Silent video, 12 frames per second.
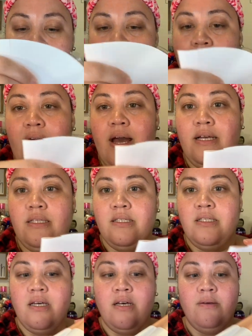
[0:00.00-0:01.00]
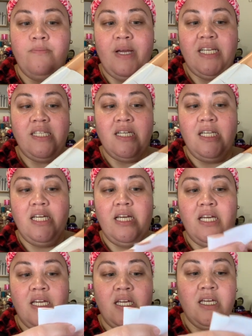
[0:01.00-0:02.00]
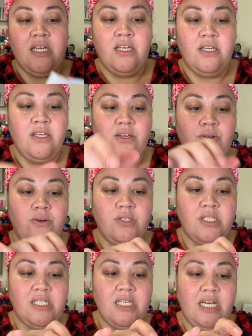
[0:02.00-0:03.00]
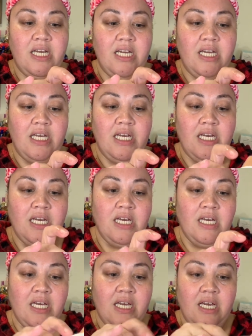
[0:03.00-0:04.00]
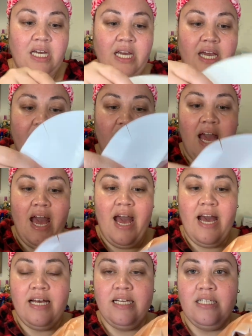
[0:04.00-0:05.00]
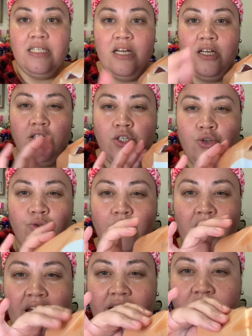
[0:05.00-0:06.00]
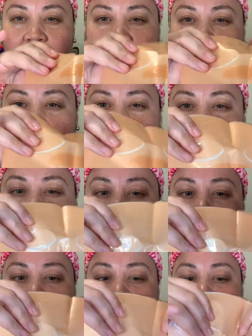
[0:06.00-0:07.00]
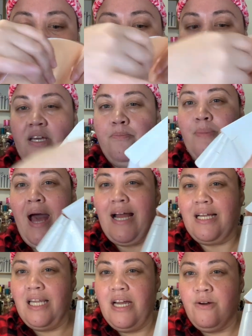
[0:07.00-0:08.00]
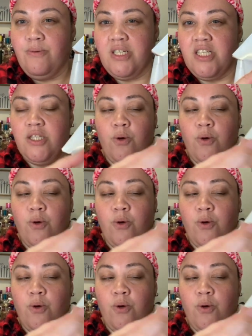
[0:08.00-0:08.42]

and basically you'll see it has two layers. So there is the back layer, which is the